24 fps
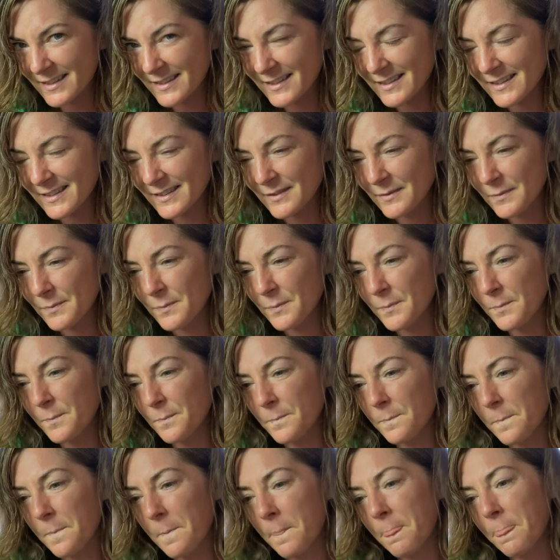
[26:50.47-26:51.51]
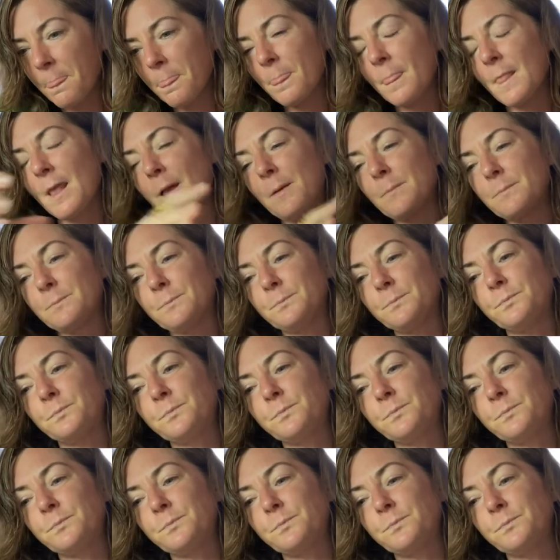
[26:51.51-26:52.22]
[no speech]